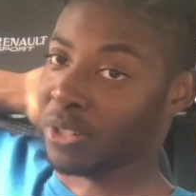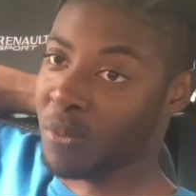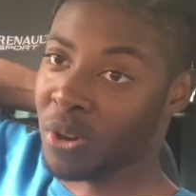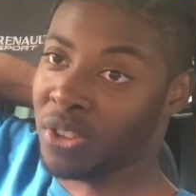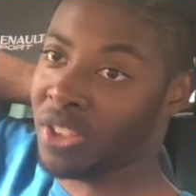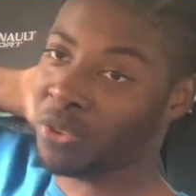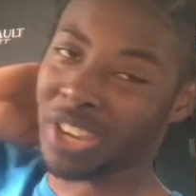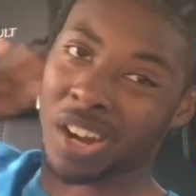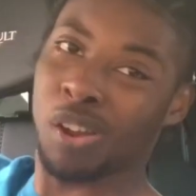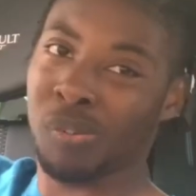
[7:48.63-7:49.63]
To be honest, I was
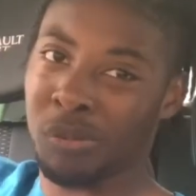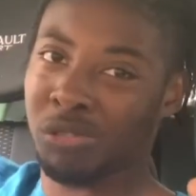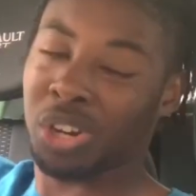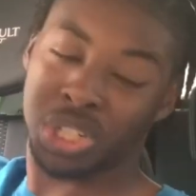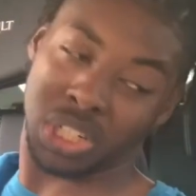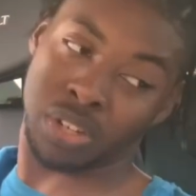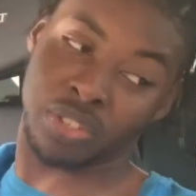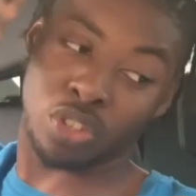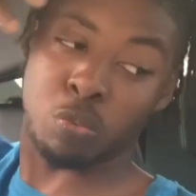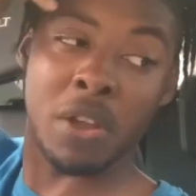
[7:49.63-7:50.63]
kind of rushing
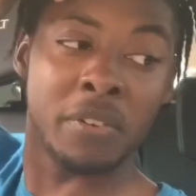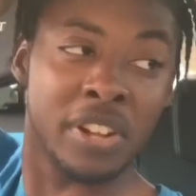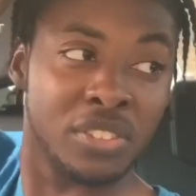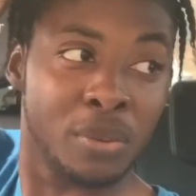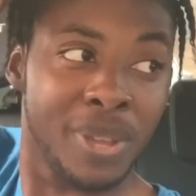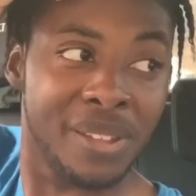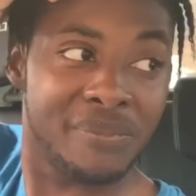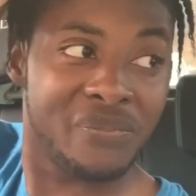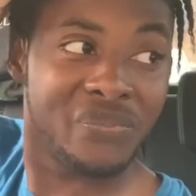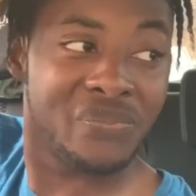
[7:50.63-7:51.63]
because this weather is a bit.
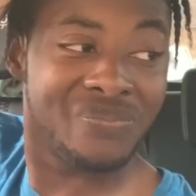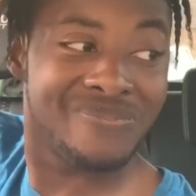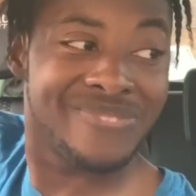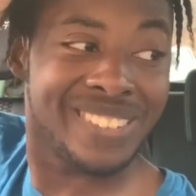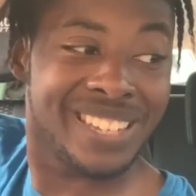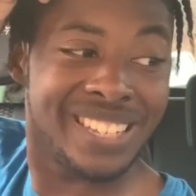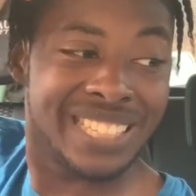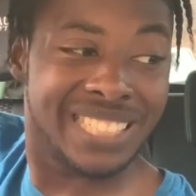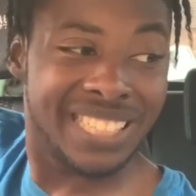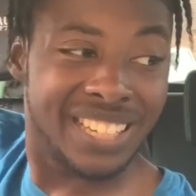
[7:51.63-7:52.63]

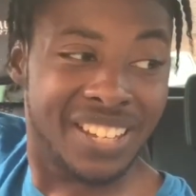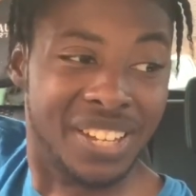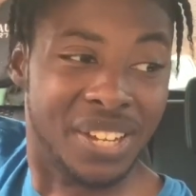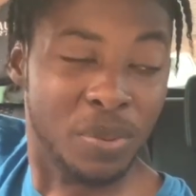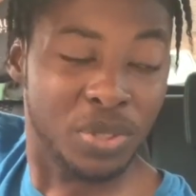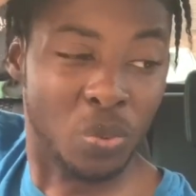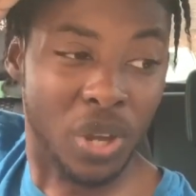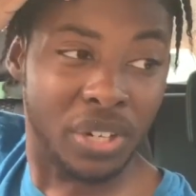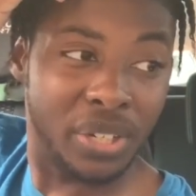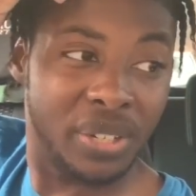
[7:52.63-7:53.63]
What's the
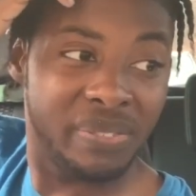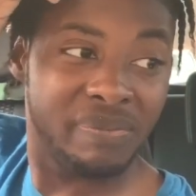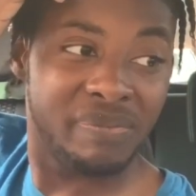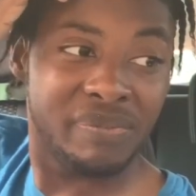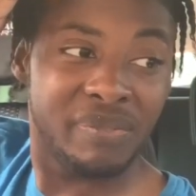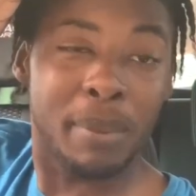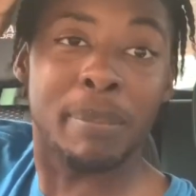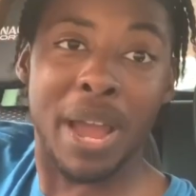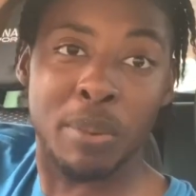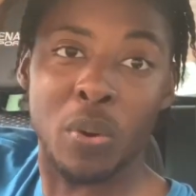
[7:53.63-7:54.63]
word?
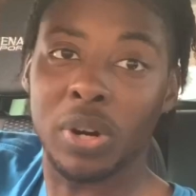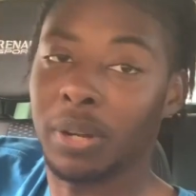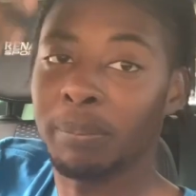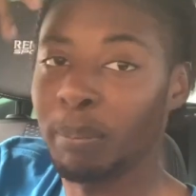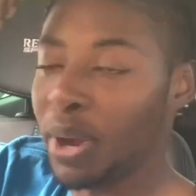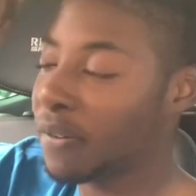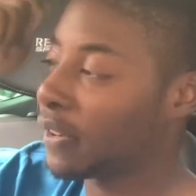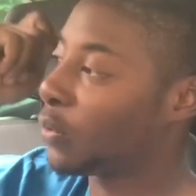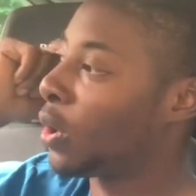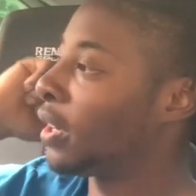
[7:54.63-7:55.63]
Bipolar.
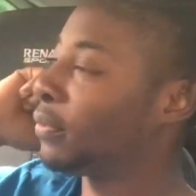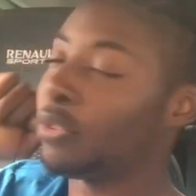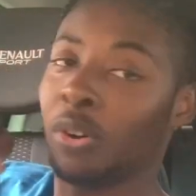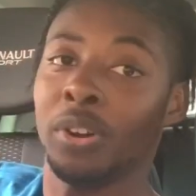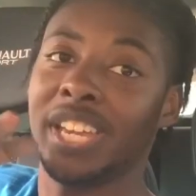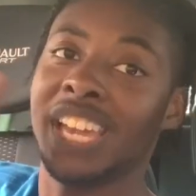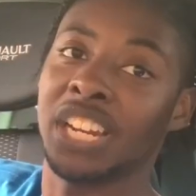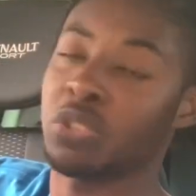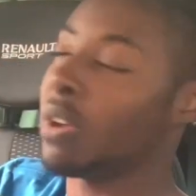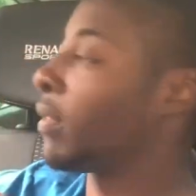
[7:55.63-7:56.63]
Perfect word for
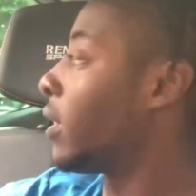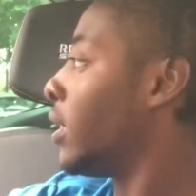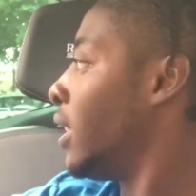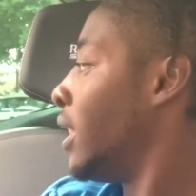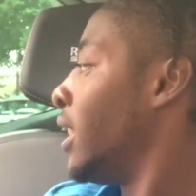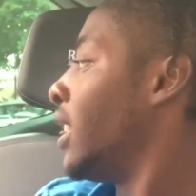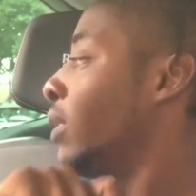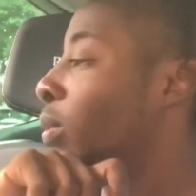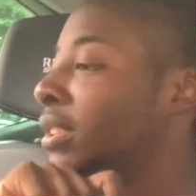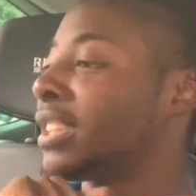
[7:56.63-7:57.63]
English weather.
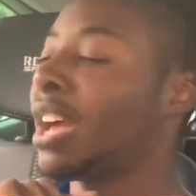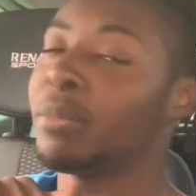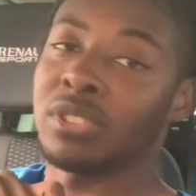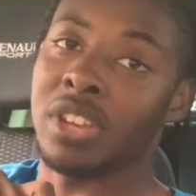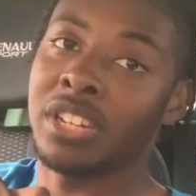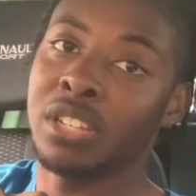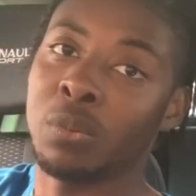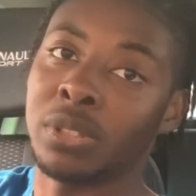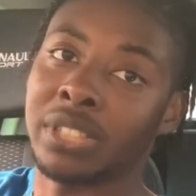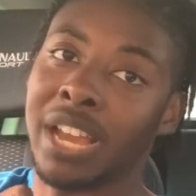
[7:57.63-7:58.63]
One time it's sunny,
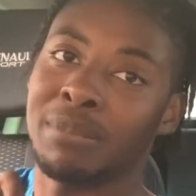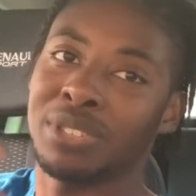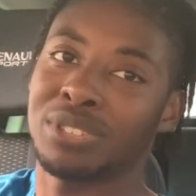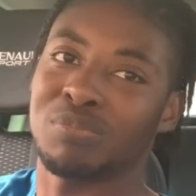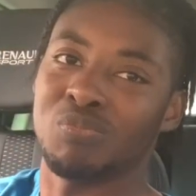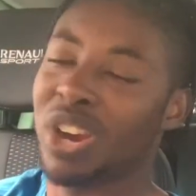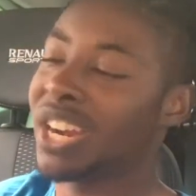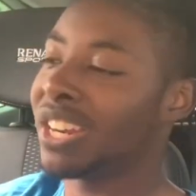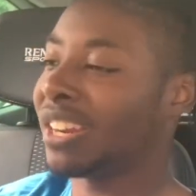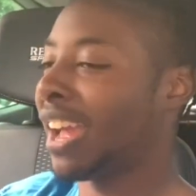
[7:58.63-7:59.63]
one time it's raining.